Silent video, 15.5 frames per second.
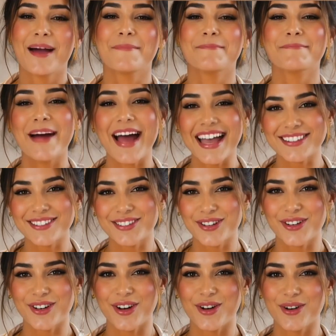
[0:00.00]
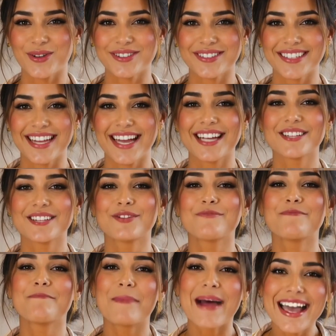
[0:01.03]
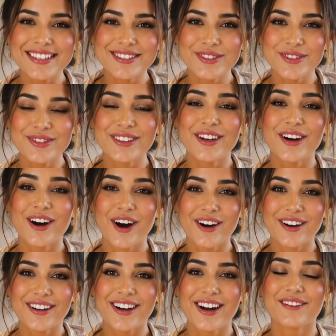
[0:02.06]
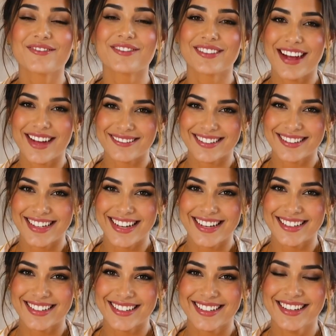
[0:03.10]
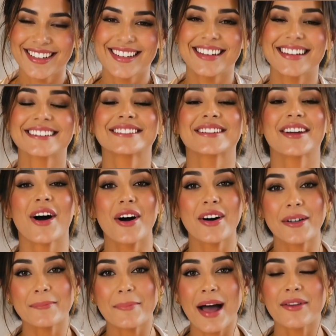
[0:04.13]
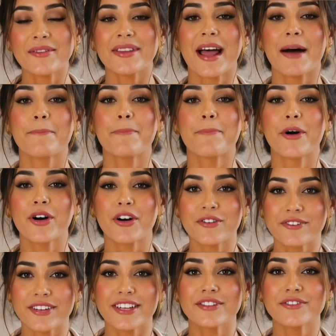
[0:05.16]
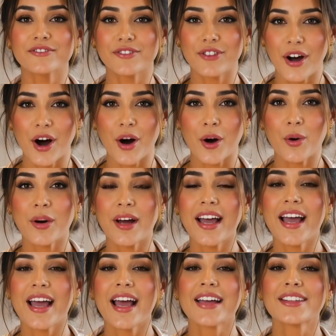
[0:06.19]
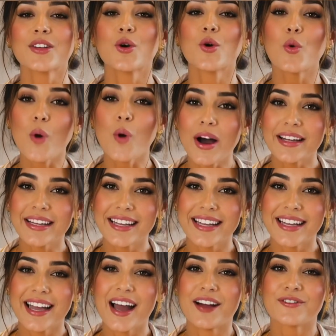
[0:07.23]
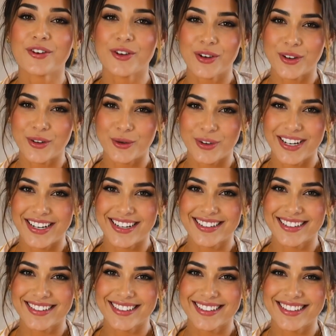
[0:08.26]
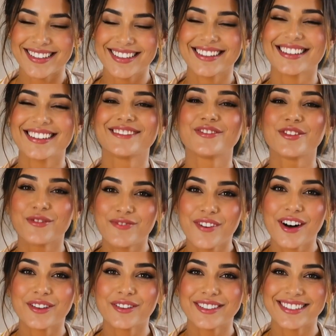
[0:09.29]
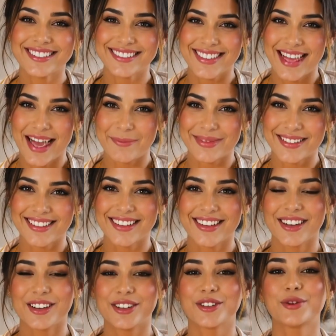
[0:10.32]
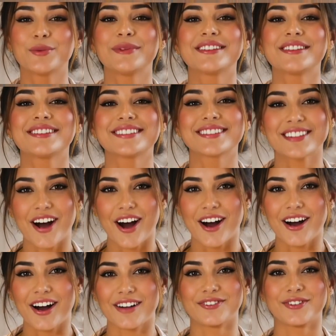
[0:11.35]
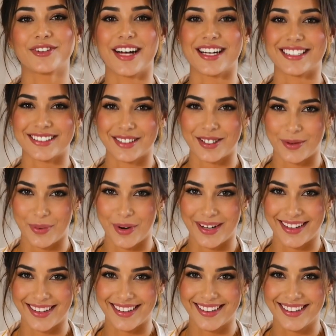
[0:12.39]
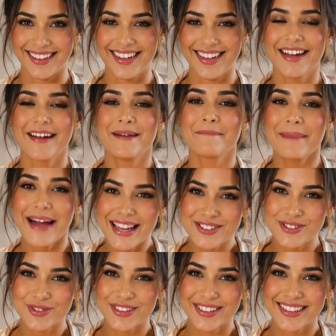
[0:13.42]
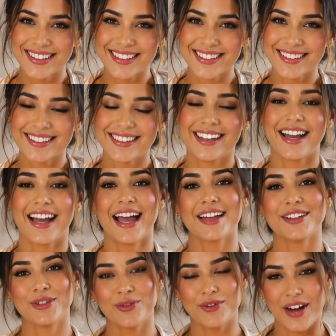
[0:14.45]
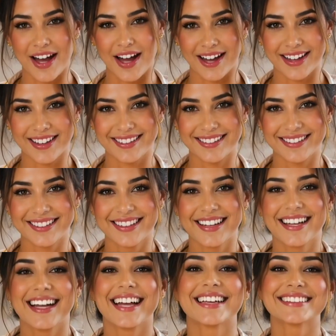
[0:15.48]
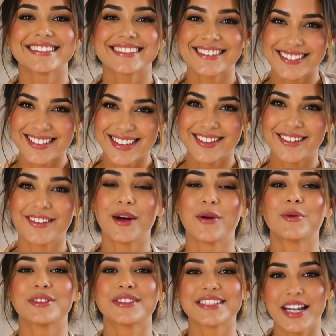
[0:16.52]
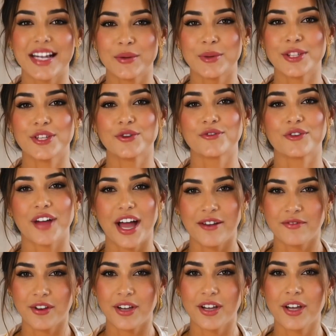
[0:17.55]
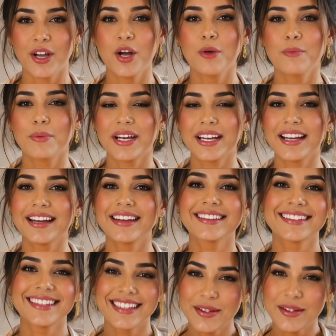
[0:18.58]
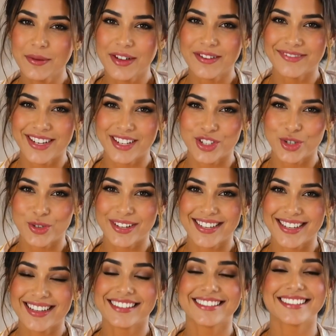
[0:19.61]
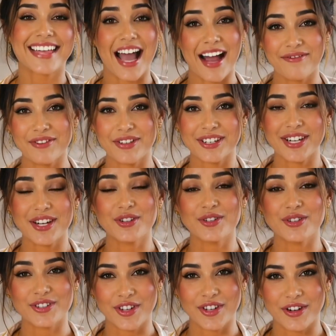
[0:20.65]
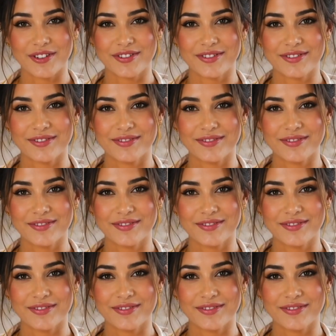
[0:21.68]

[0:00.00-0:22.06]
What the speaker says: Master those and you've mastered the art of the lava cake. It's all about that perfect flow and the quality of your ingredients. If you follow these steps, you'll be the star of your next dinner party. Master these and you've got it. It's a skill that will stay with you forever, bringing a little bit of luxury to every meal you serve.